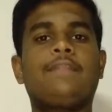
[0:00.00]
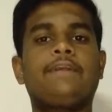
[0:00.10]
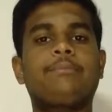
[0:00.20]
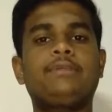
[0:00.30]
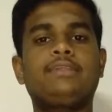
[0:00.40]

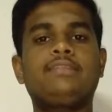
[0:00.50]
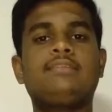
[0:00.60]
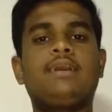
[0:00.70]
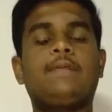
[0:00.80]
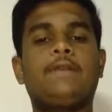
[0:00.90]
That
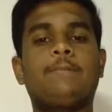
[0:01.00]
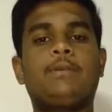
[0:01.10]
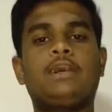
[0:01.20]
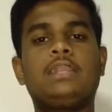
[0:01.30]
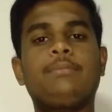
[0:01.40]
means the
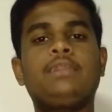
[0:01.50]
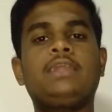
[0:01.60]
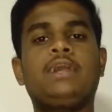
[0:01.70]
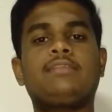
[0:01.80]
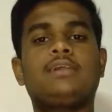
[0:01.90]
Parliament
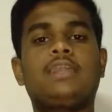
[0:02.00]
has the